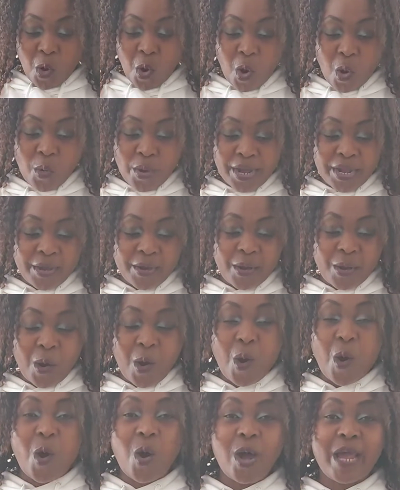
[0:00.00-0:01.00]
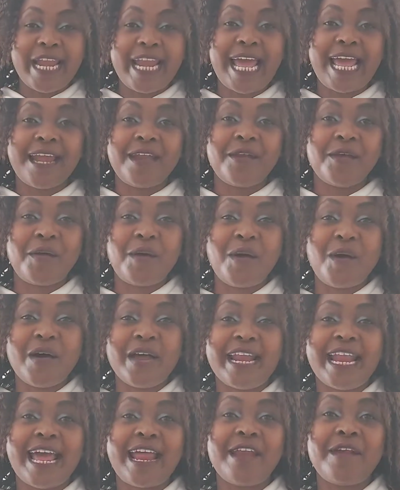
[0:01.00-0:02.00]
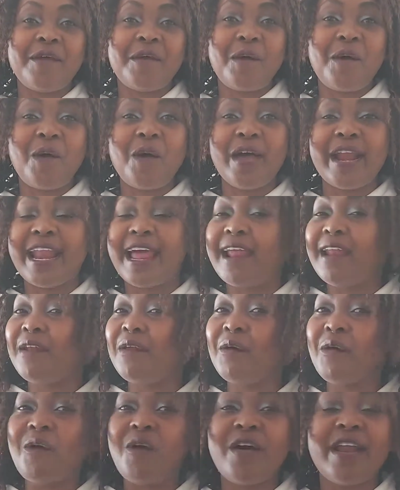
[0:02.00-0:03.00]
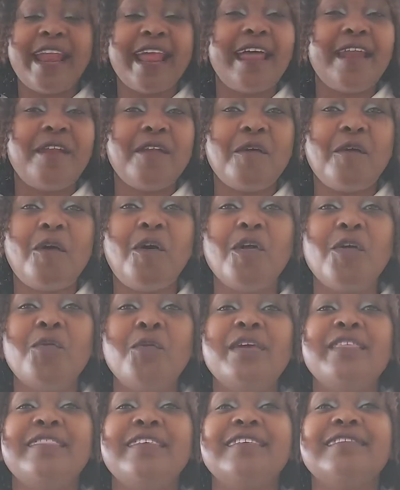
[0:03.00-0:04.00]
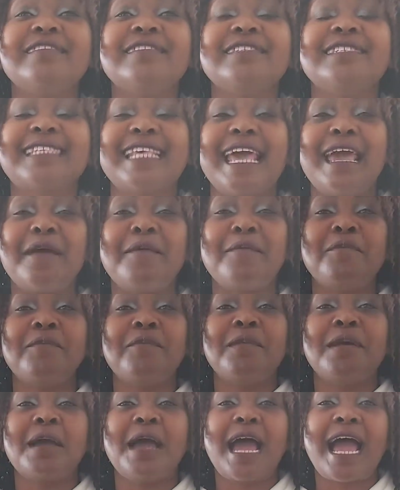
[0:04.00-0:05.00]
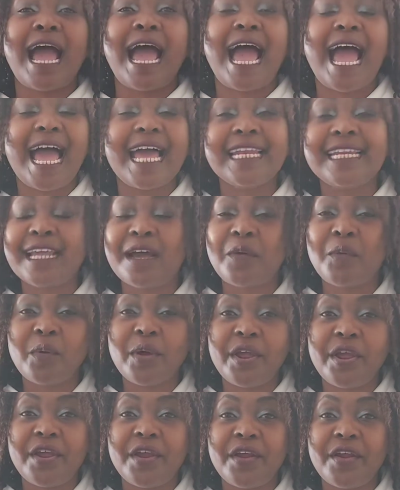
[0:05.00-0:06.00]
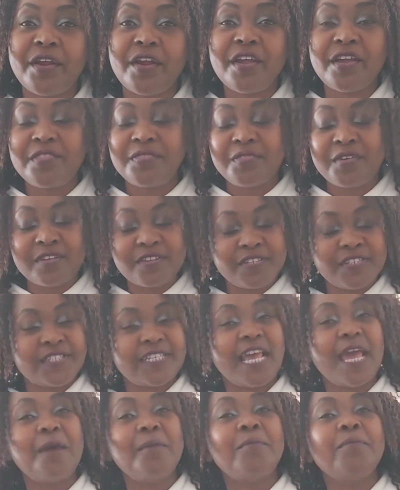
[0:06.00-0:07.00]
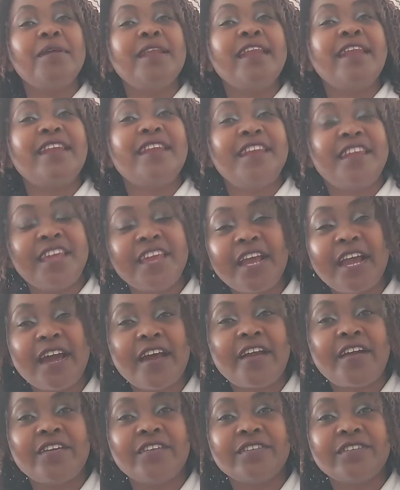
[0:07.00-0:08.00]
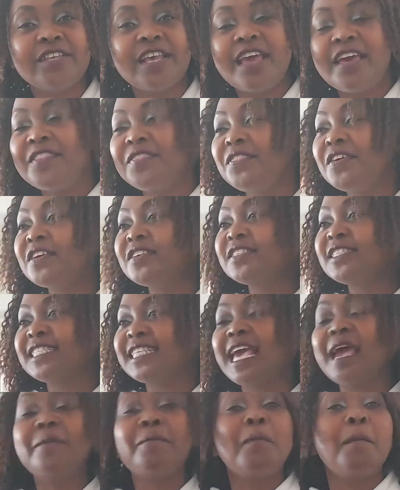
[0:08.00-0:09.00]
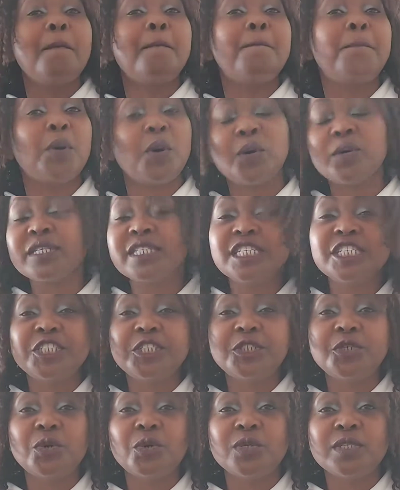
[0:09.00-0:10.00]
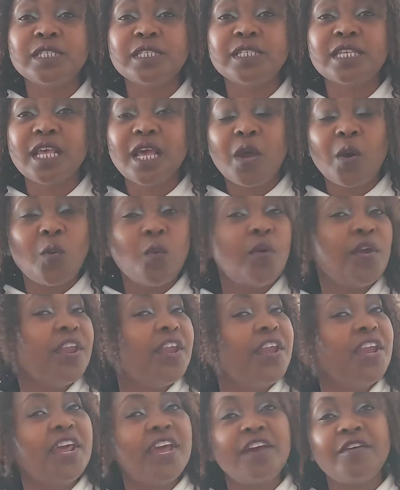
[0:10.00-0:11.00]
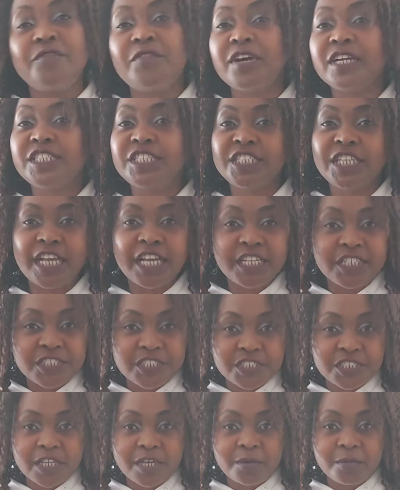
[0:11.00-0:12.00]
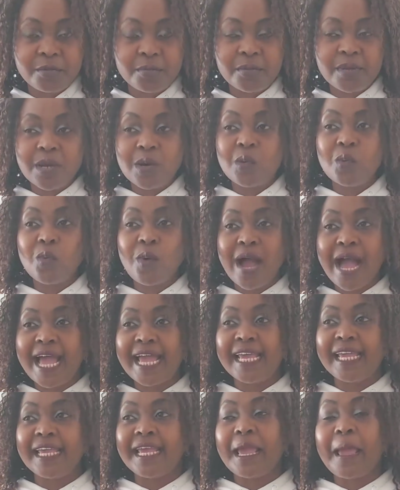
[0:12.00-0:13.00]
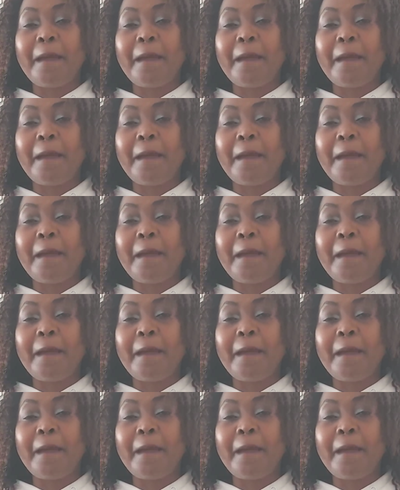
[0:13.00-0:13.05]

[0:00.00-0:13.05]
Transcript: going on and on and on and on and on with the same underwear, the same knickers, the same boxer shorts. We never change them. Why?